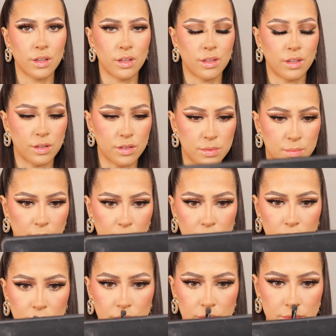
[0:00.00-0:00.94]
That's
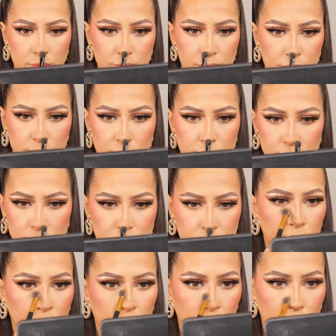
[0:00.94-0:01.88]
better.
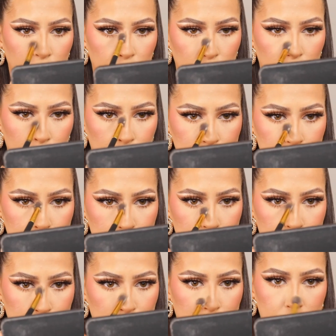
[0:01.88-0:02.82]
And then I'll
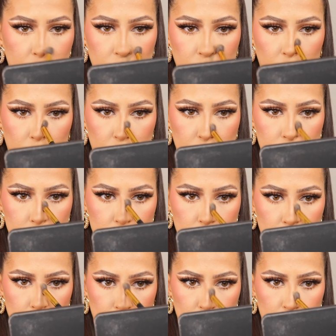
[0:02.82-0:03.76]
just blend the edges a
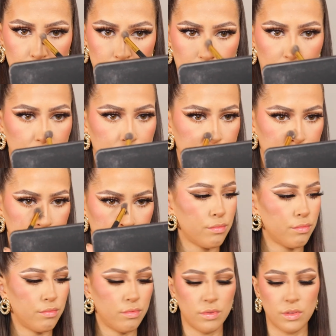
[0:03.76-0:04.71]
little bit.
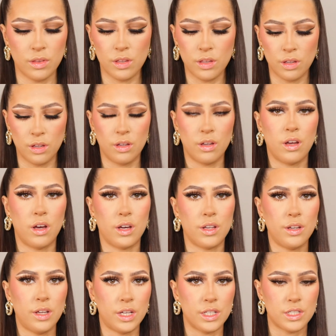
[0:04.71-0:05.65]
I don't
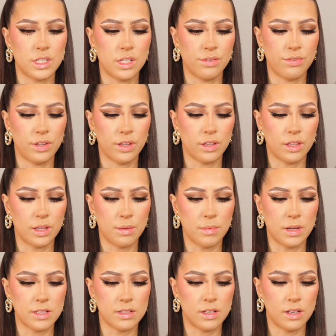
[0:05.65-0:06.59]
actually think Kim
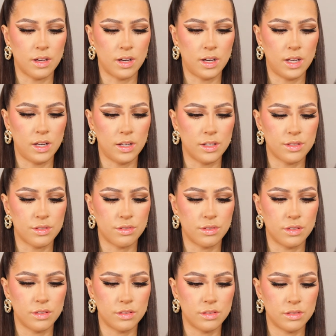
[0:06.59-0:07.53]
has any highlighter
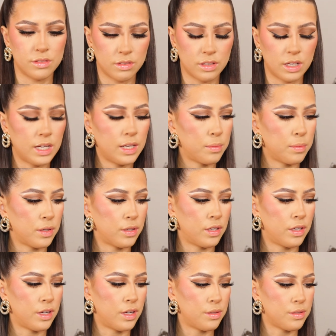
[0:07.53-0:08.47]
on. A little bit on
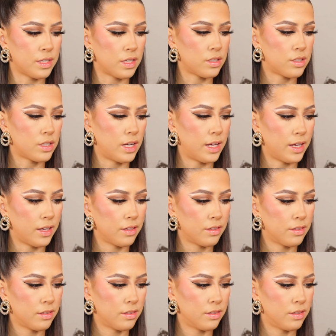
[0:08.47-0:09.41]
her nose actually.
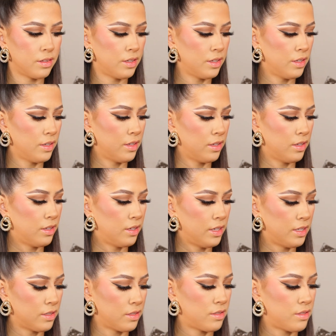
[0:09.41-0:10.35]

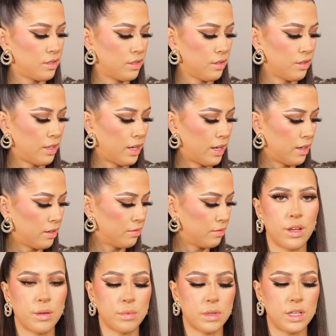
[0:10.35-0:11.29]
Let's do that.
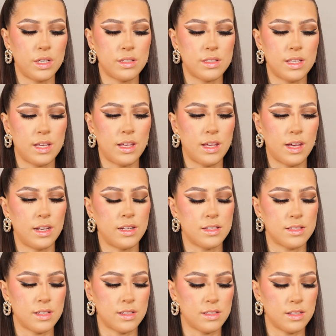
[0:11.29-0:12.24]
I'm going to use the
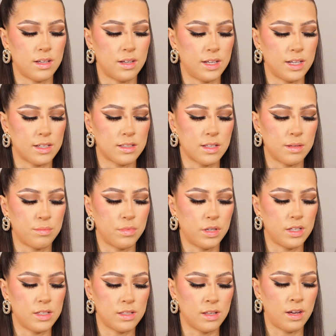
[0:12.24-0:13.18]
Anastasia X
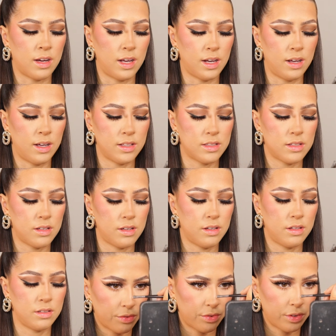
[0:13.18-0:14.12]
Amrezy highlighter. I
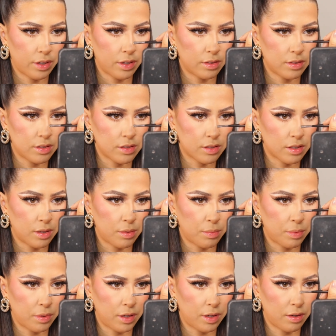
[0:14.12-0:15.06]
think I'm just going to
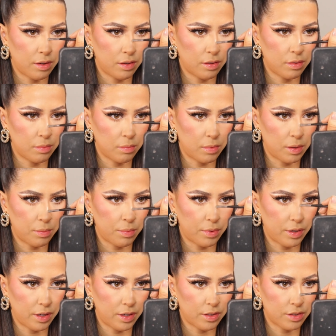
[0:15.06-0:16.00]
put it on my
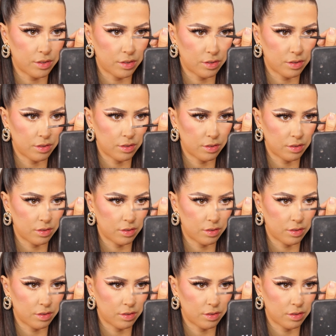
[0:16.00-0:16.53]
bridge.